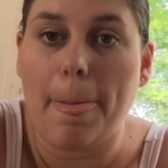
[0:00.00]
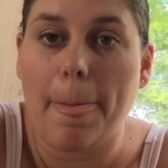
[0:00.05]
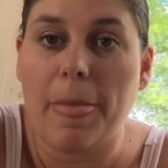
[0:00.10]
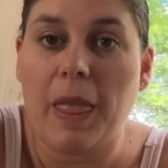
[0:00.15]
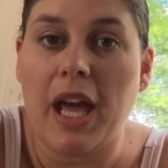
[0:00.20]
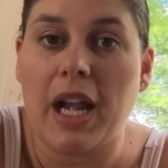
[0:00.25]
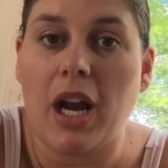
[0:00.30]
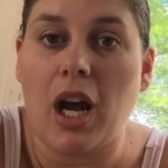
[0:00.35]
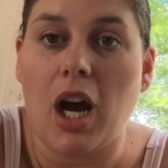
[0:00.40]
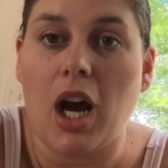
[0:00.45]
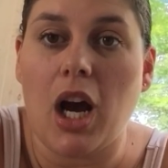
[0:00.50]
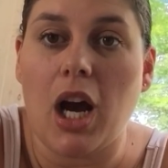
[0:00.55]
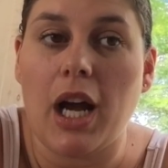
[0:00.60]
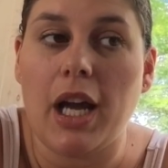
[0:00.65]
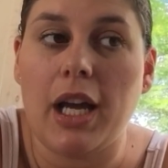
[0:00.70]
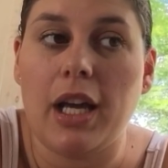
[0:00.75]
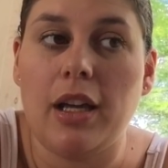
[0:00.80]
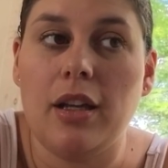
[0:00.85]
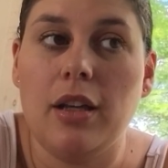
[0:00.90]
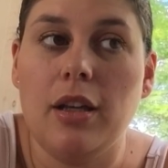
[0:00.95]
And
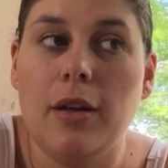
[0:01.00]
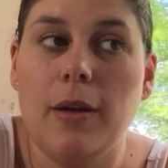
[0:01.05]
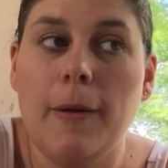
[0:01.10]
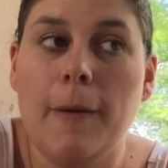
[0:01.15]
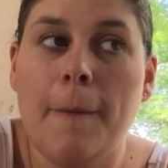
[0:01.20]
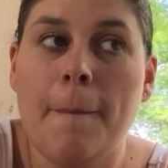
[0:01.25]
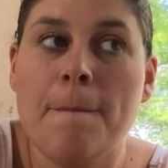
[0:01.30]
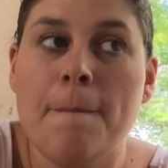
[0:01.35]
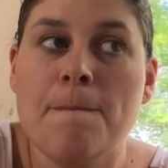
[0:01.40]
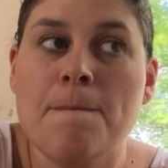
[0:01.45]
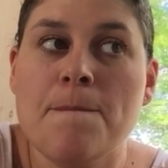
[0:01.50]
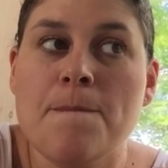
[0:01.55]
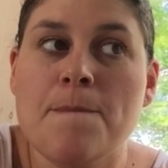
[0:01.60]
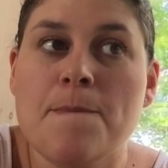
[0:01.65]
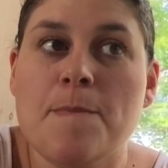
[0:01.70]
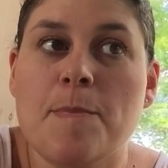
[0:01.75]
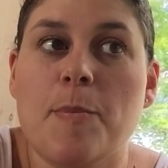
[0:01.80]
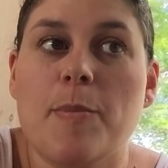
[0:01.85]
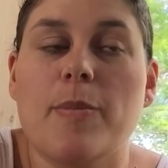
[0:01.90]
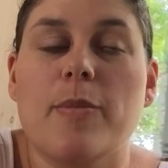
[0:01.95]
I
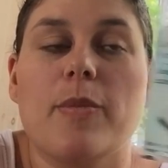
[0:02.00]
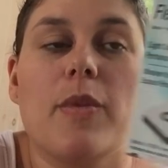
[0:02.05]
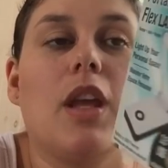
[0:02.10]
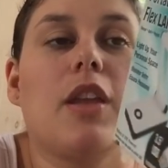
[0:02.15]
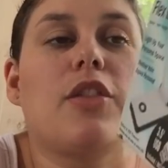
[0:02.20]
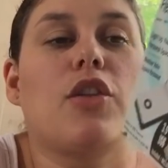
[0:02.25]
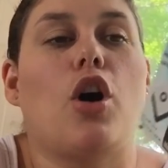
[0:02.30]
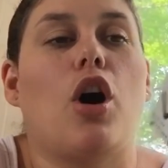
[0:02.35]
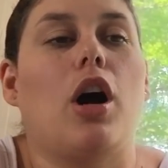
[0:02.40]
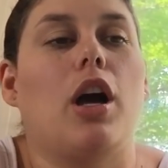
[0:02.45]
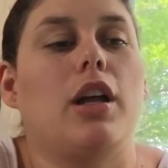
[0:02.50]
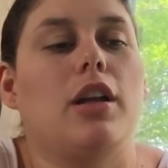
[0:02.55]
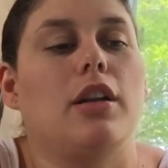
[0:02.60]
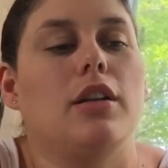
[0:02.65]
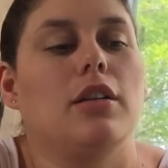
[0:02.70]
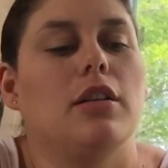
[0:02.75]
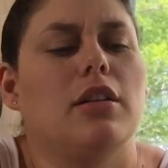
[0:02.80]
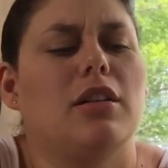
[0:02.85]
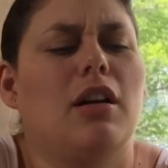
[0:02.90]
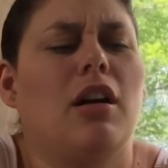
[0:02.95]
thought,
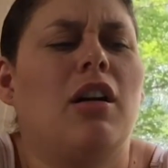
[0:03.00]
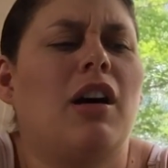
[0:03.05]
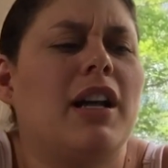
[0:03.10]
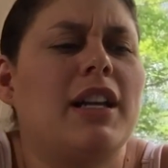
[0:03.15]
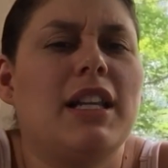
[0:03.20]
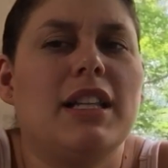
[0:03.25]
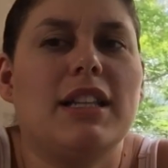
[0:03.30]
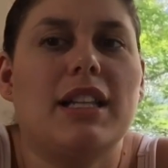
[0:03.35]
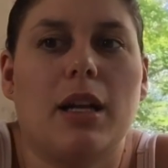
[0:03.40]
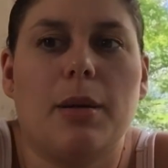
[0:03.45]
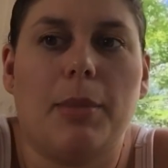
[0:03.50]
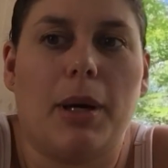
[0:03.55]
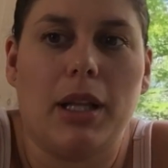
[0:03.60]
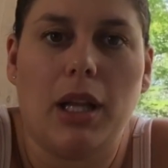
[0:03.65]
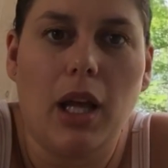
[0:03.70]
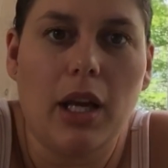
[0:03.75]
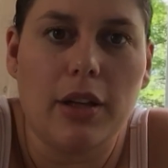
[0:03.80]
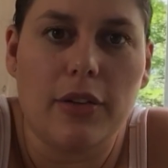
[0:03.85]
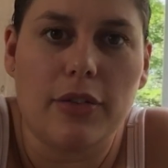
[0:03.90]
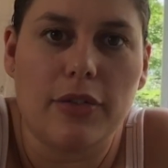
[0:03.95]
oh, I need that in my
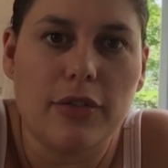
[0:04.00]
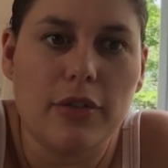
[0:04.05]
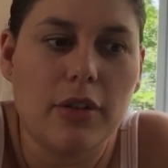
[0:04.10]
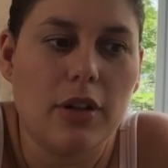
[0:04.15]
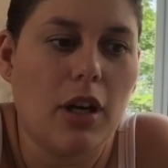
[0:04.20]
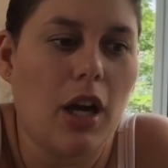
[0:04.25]
life.